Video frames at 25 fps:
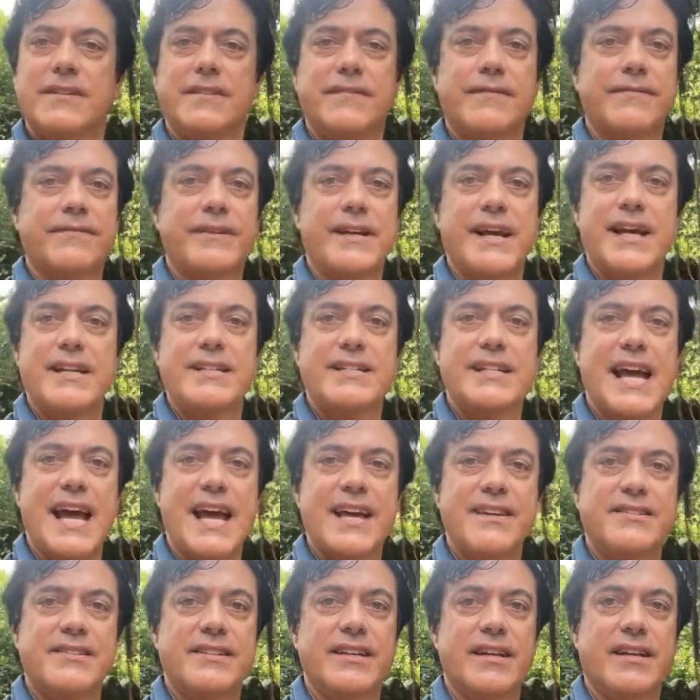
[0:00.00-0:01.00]

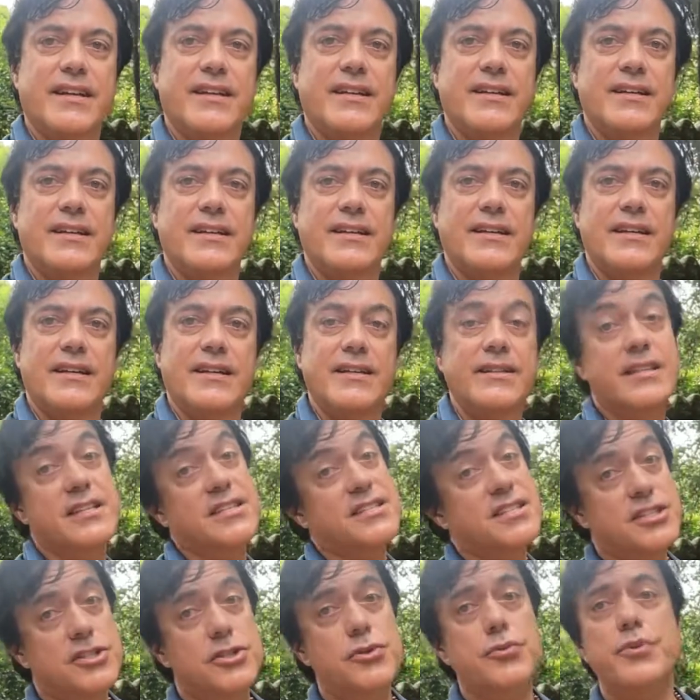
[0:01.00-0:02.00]
Fantastic. This
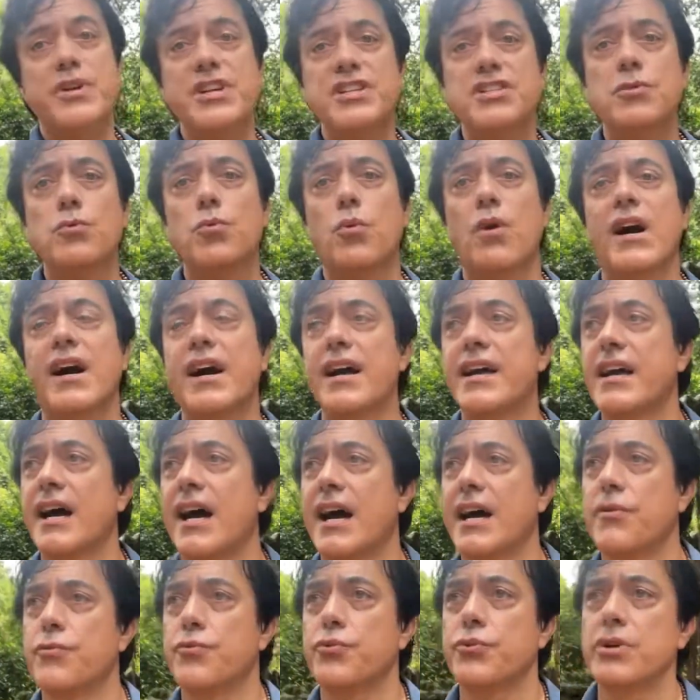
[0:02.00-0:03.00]
is the reason why I
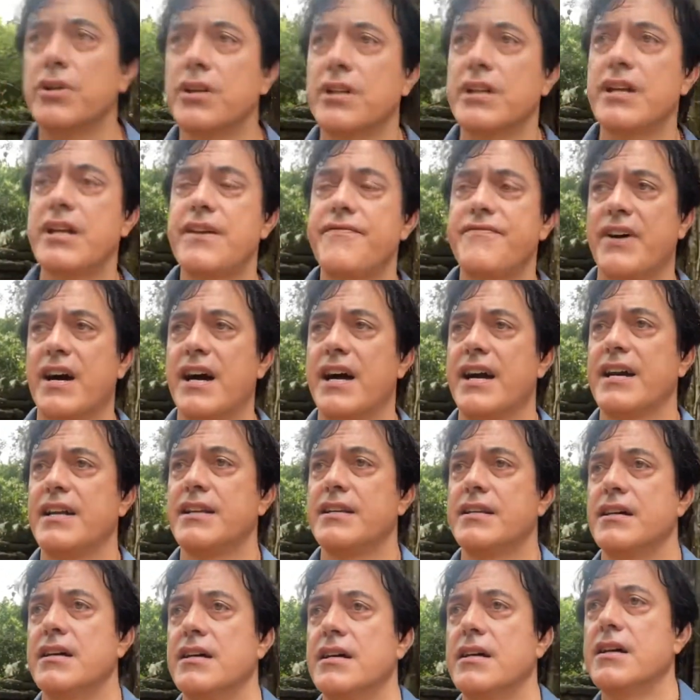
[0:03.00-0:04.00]
really find
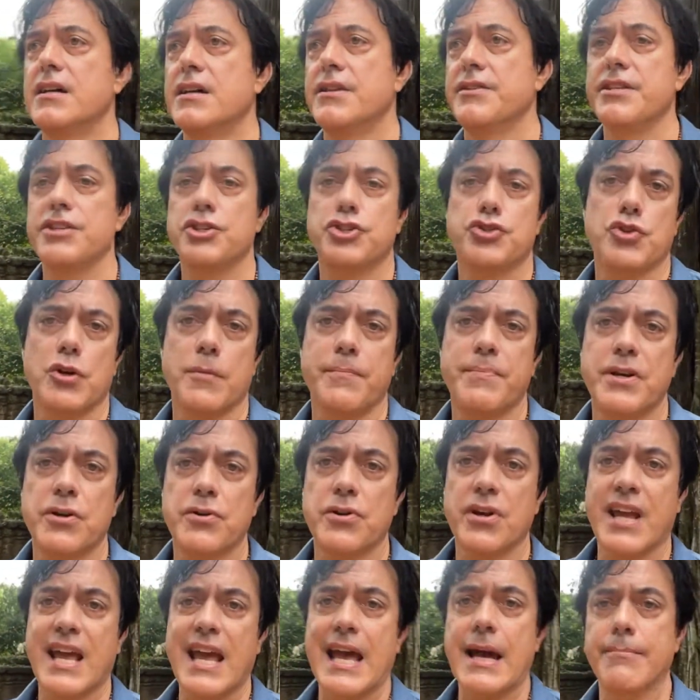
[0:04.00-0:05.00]
this trip here to
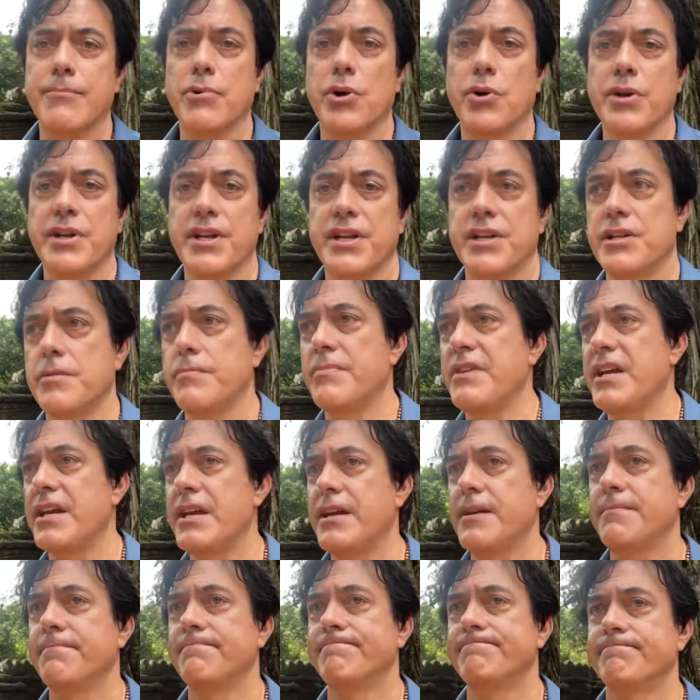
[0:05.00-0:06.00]
Cambodia to be
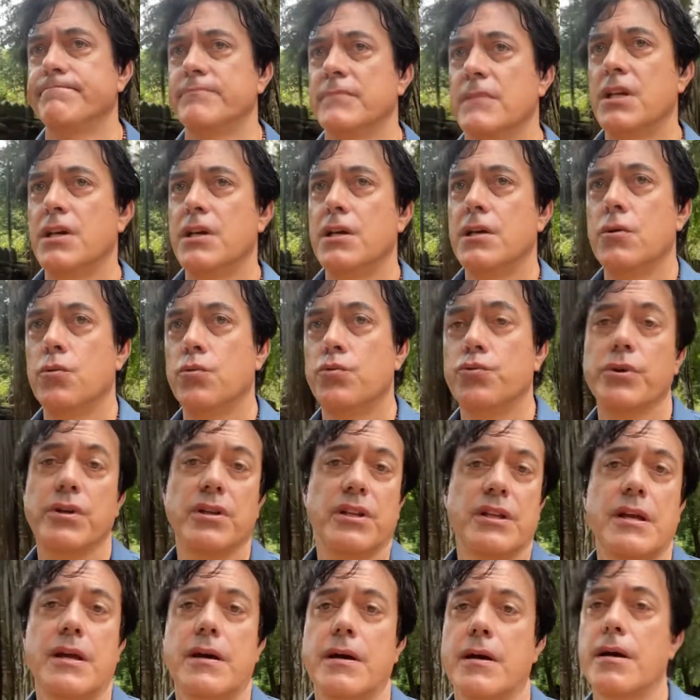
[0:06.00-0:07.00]

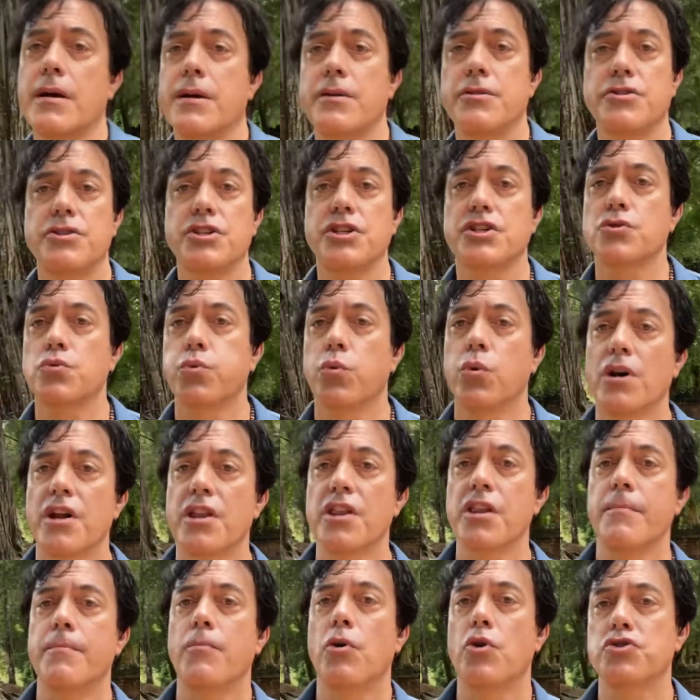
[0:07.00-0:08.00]
really just one of
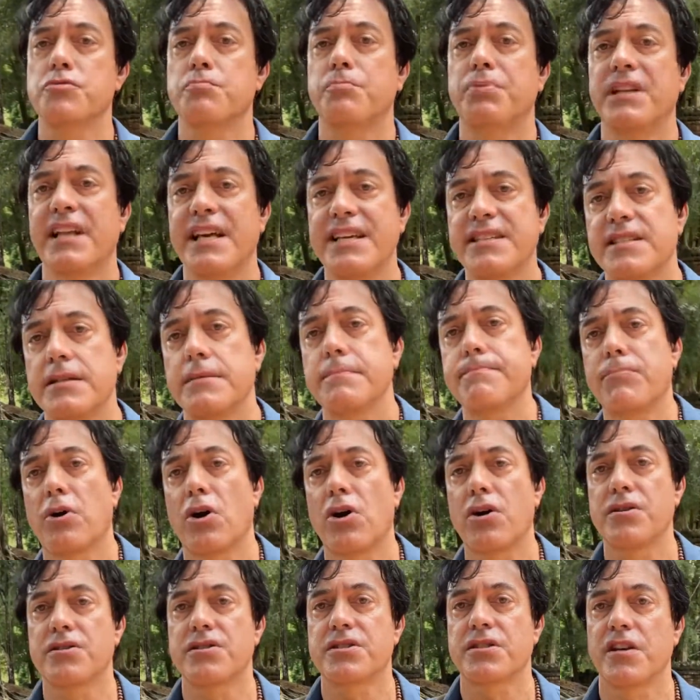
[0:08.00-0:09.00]
the most pleasant
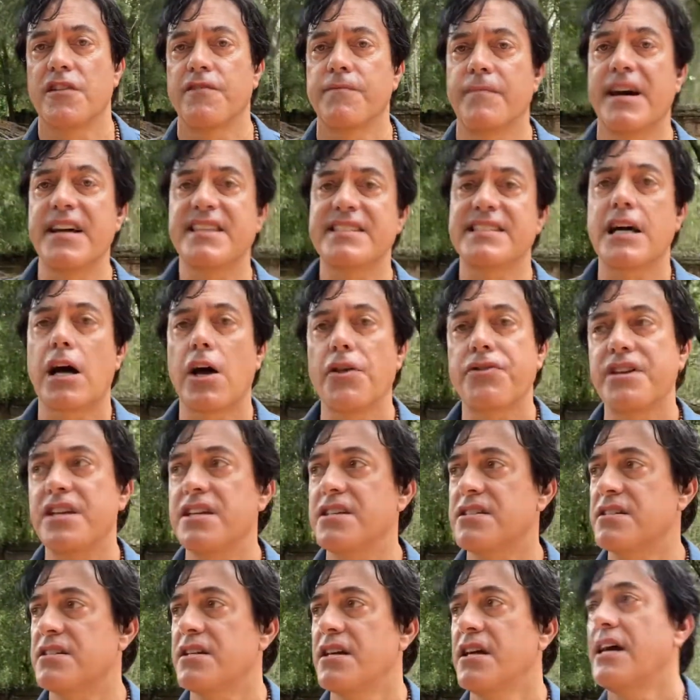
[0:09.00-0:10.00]
parts of my
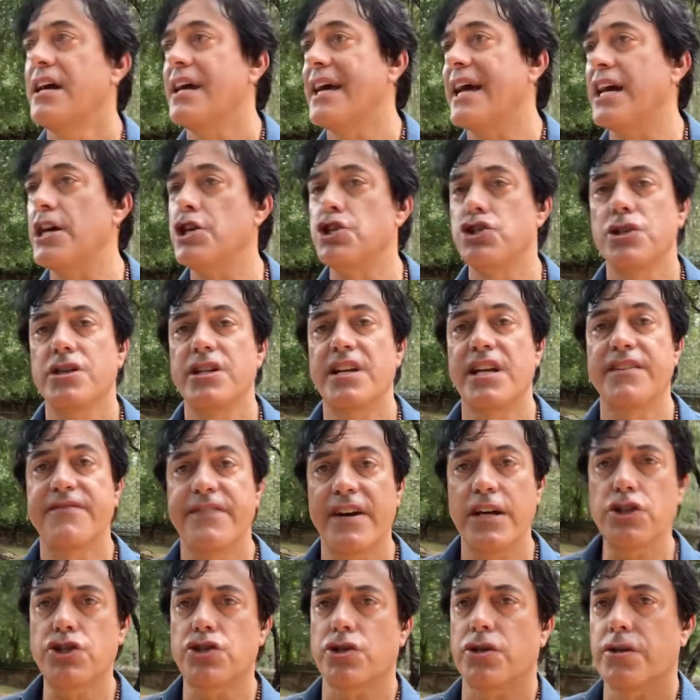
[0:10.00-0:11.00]
Southeast Asian
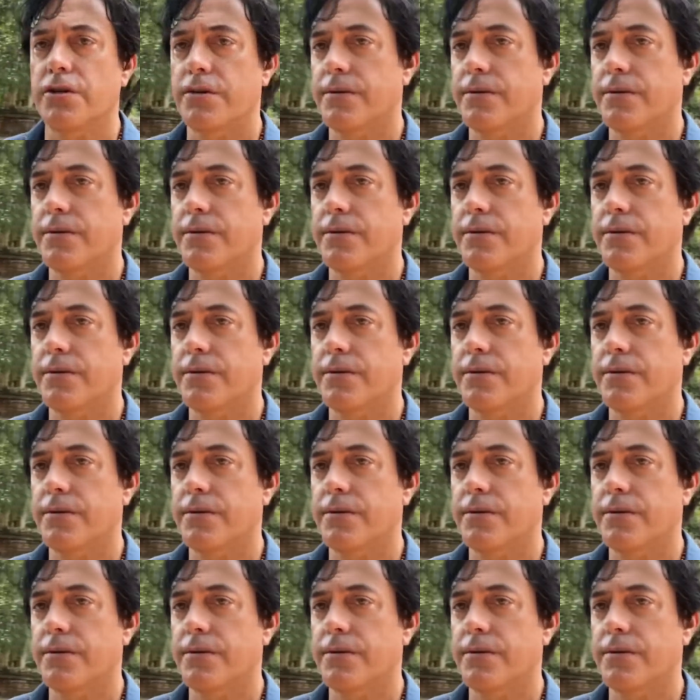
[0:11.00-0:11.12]
adventure.